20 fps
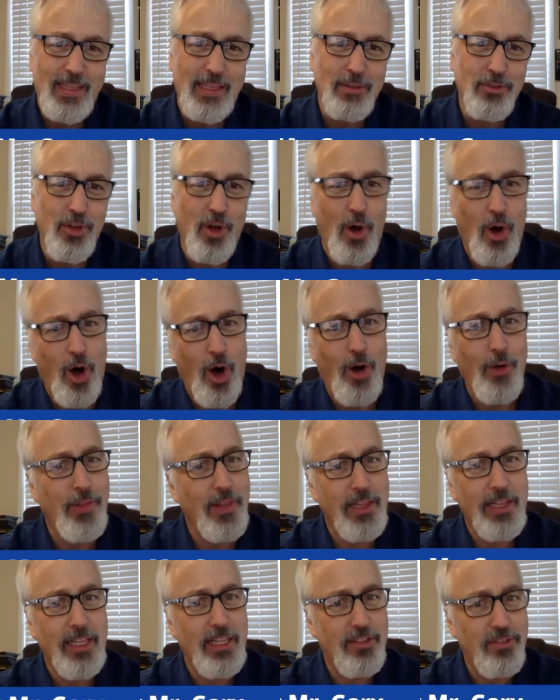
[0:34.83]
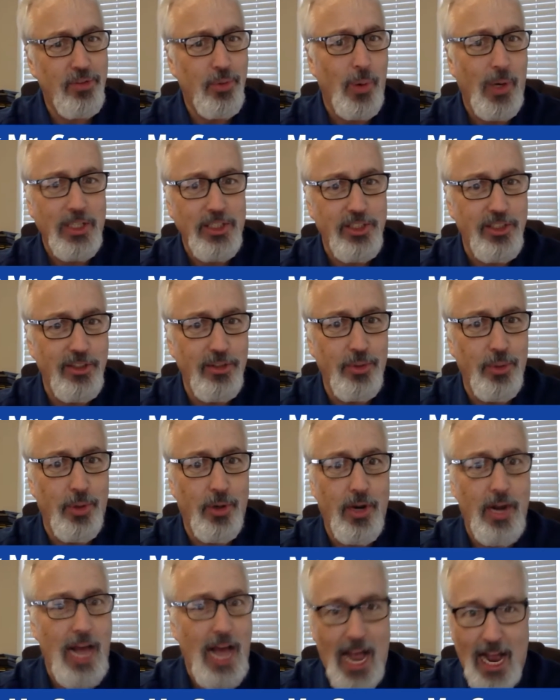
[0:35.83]
So all of these questions
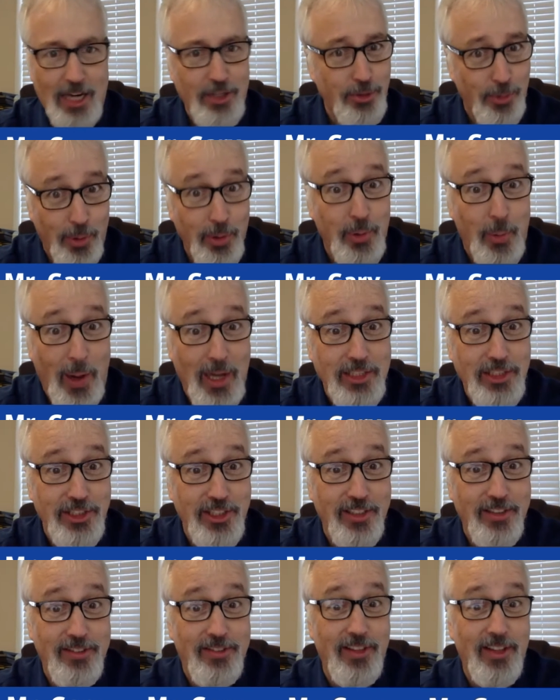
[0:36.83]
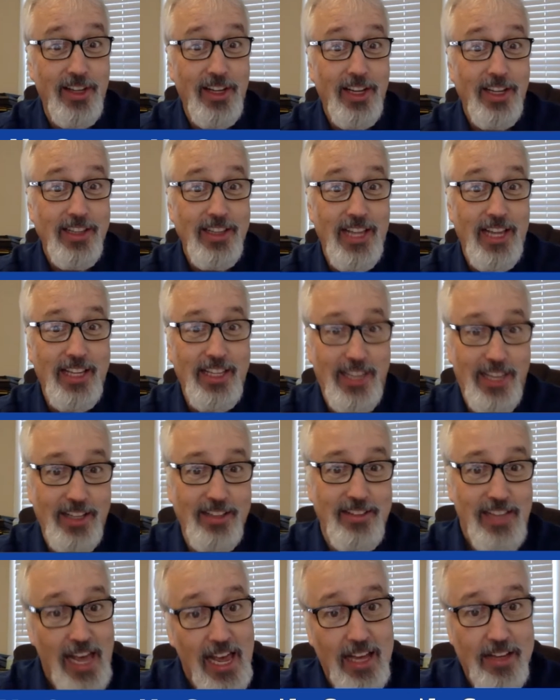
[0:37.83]
were actual questions that
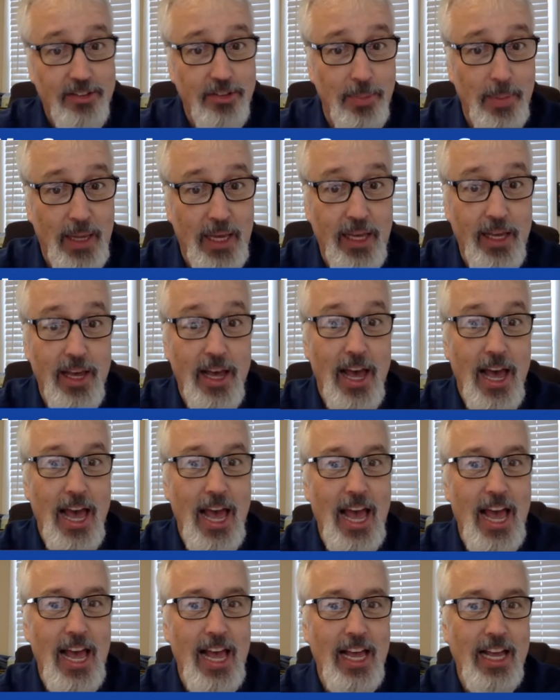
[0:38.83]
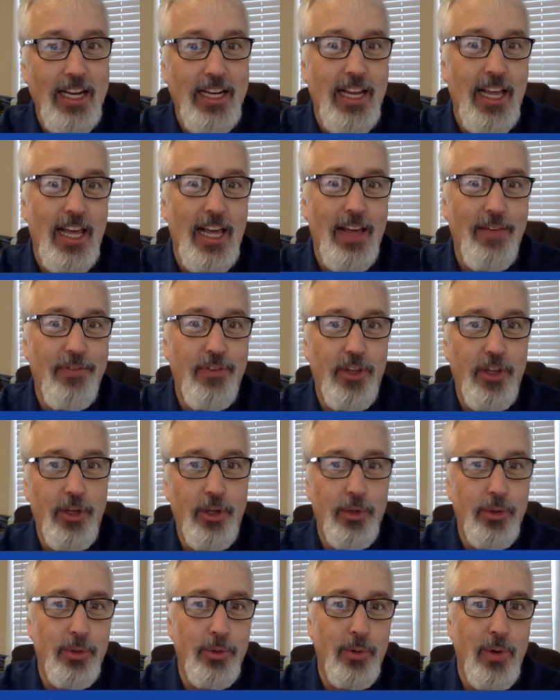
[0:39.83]
kids asked me. And if
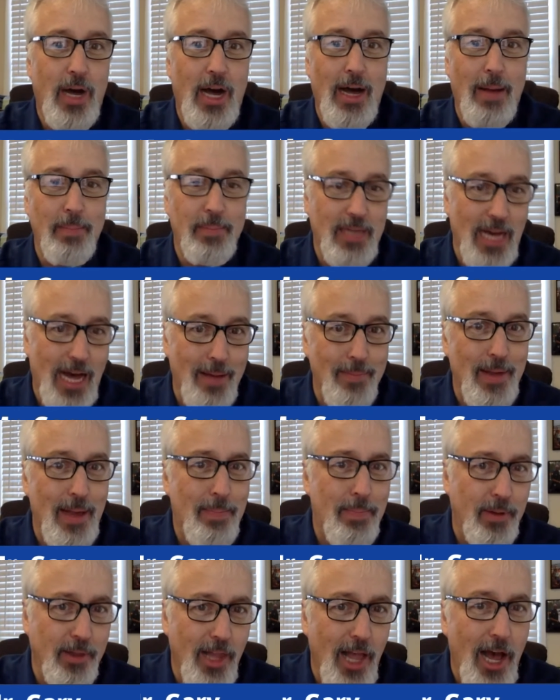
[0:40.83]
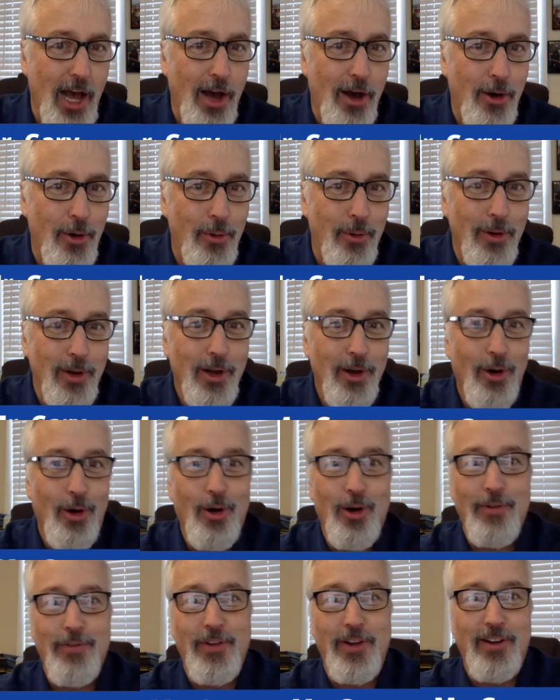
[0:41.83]
you comment below,
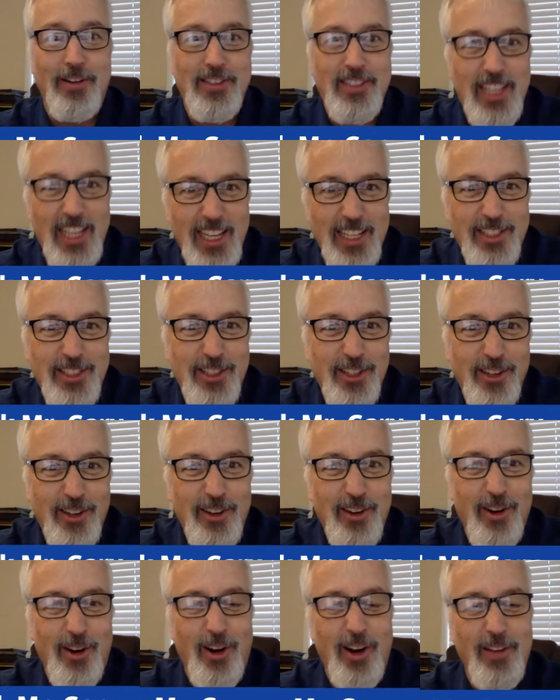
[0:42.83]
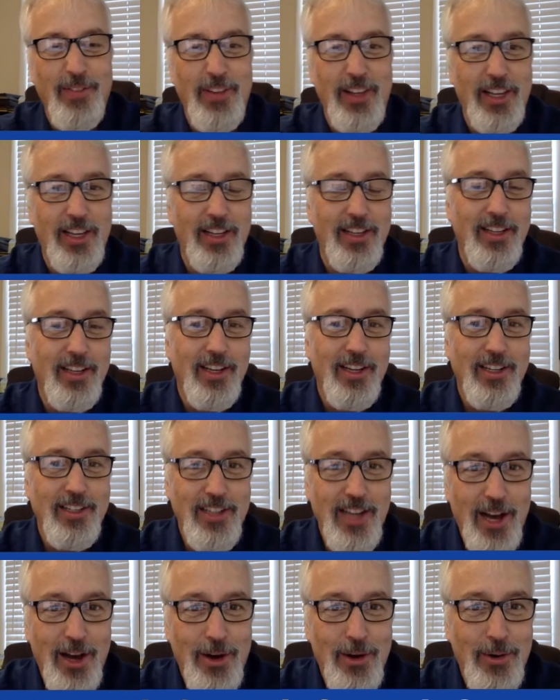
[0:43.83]
or if you're a teacher, or if you
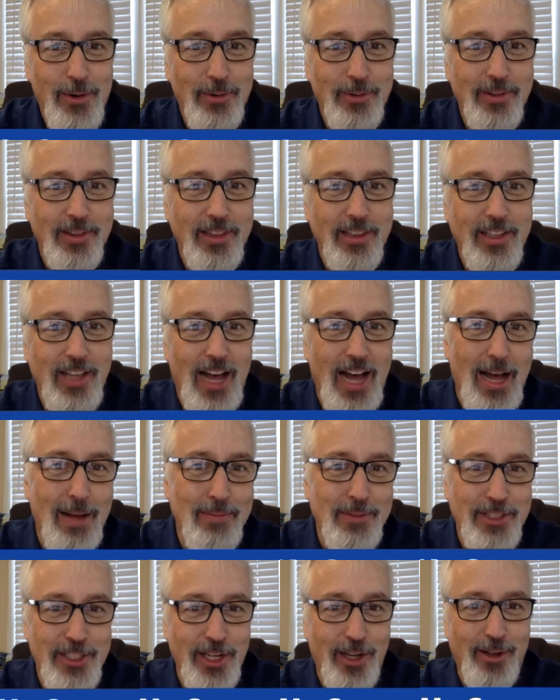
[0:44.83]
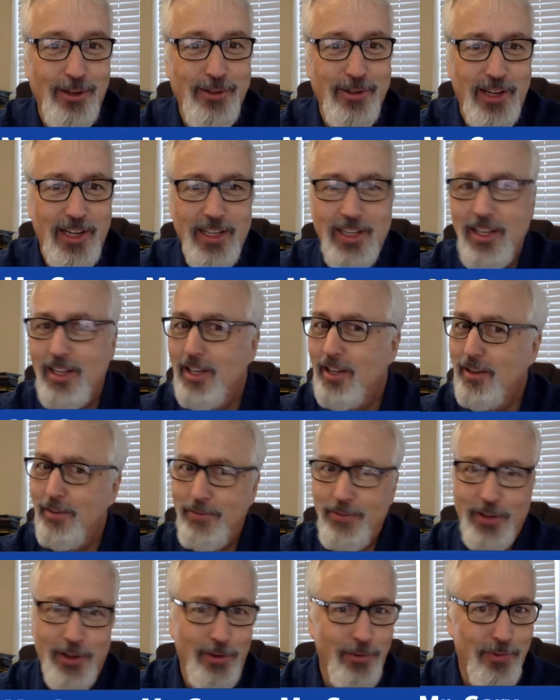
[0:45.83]
know children,
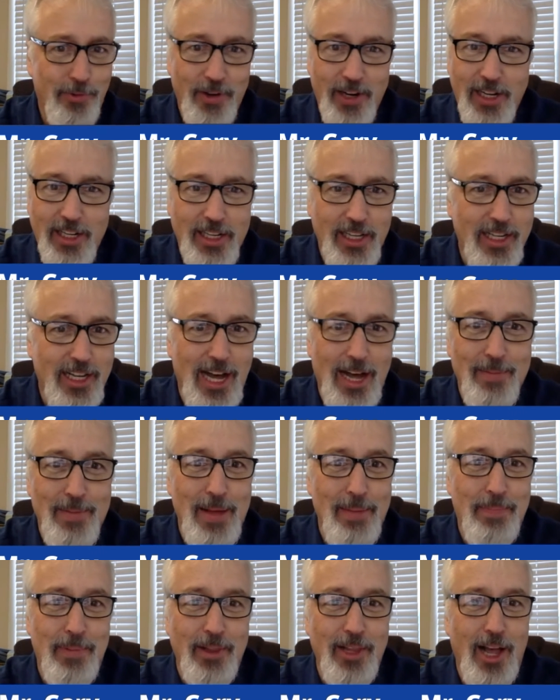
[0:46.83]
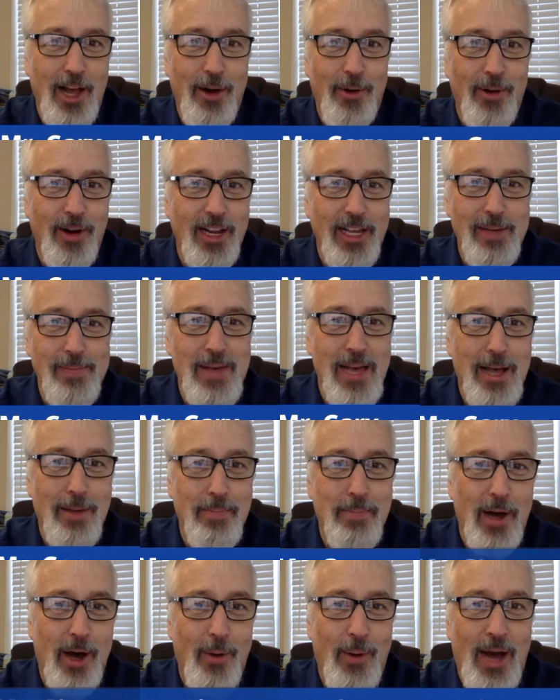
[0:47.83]
feel free to comment below or email
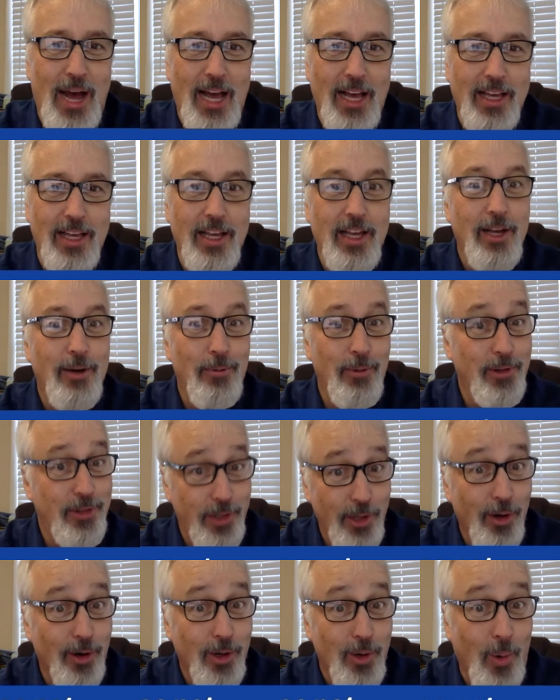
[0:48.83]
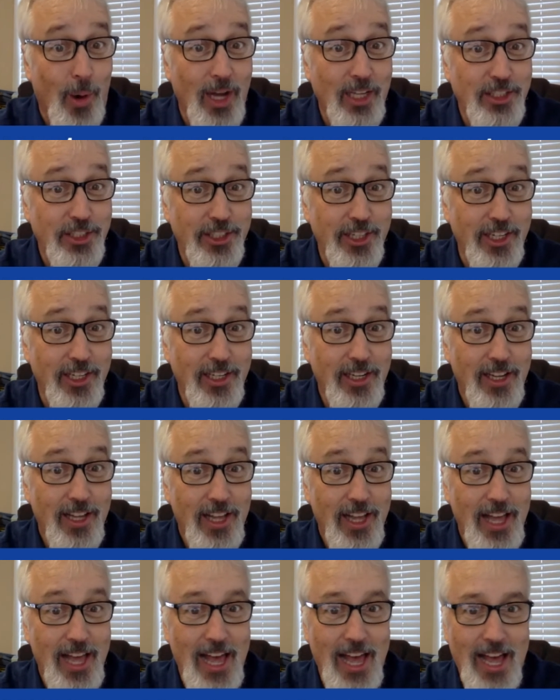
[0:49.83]
POAC with your question.
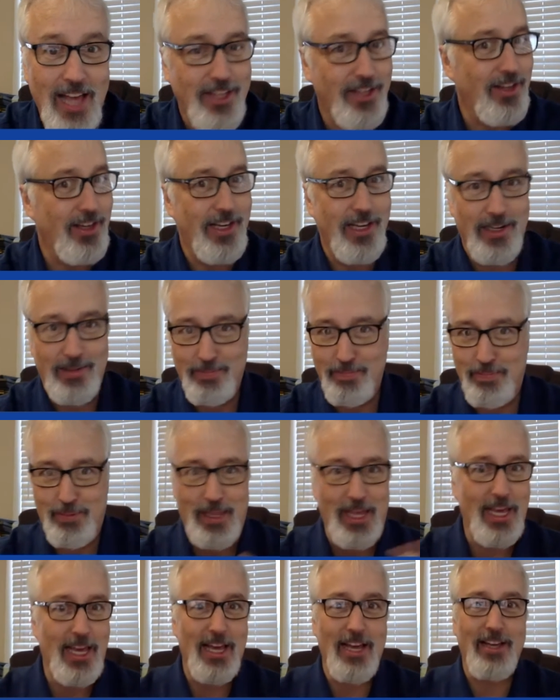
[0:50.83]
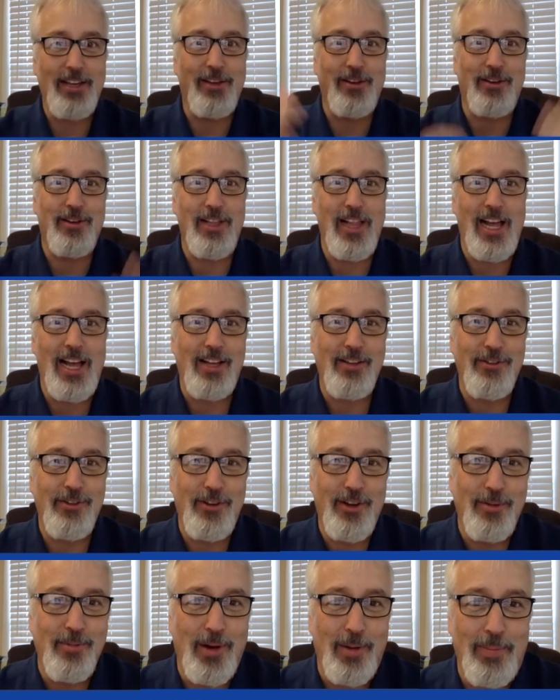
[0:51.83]
And you can play it in your
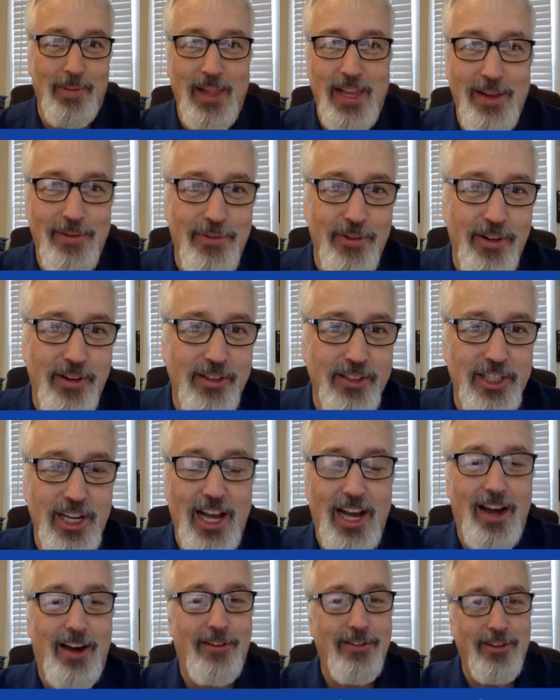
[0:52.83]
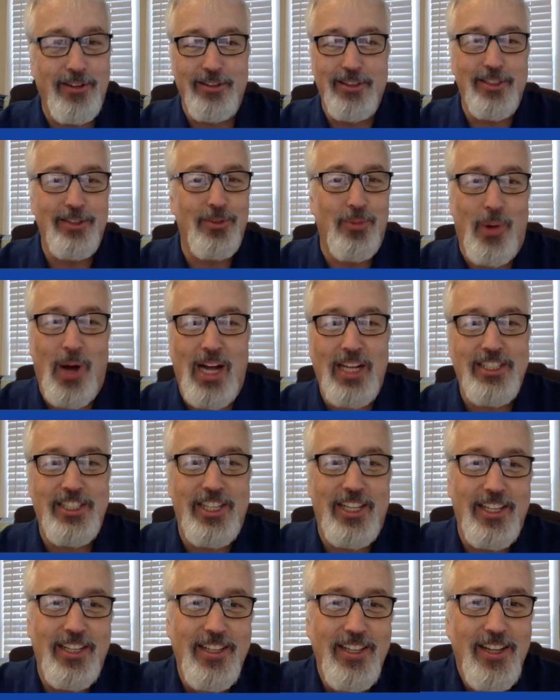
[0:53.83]
classroom or play for your child or just watch
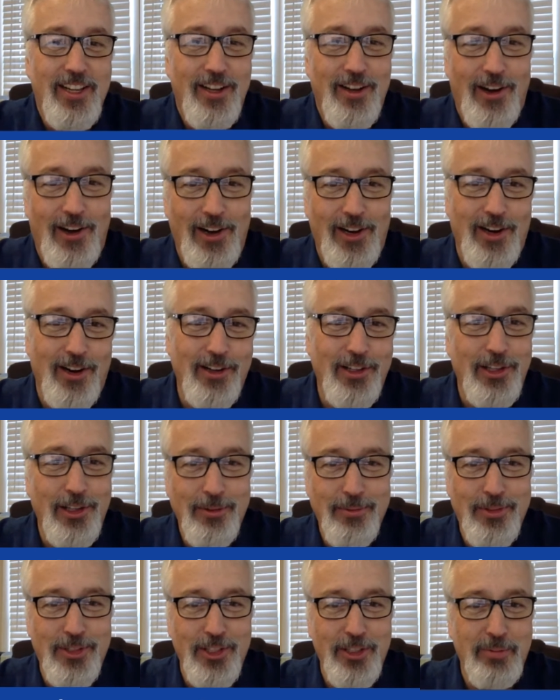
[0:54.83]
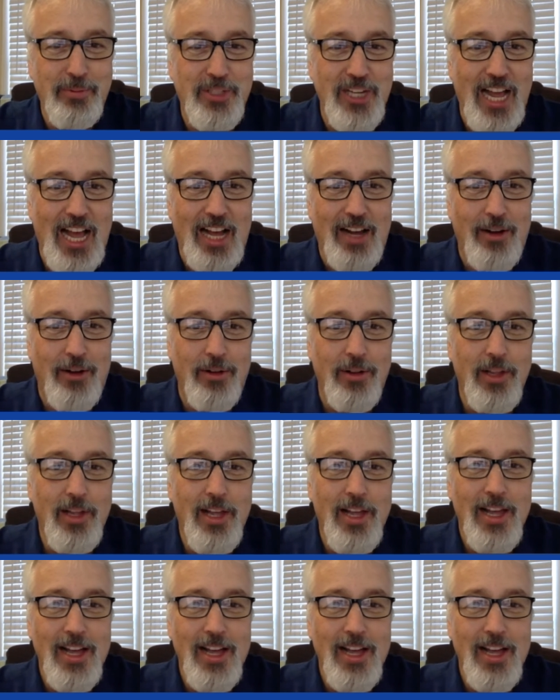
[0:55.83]
it on our YouTube channel.